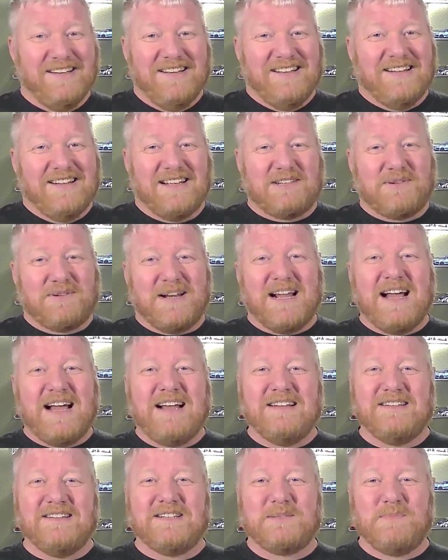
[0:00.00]
That's what I
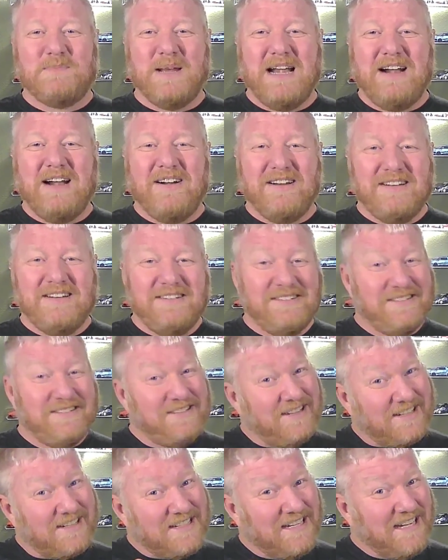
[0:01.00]
got. This has been Aaron.
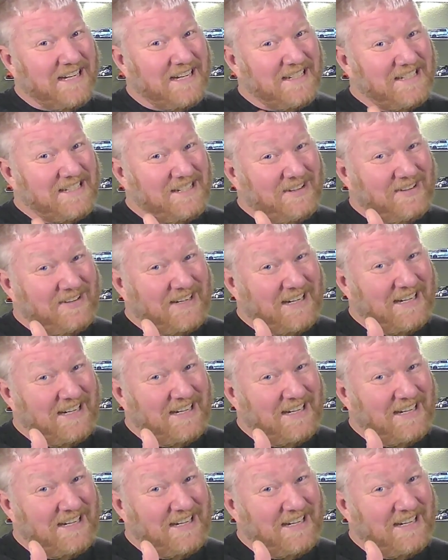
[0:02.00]
Talk to you again soon.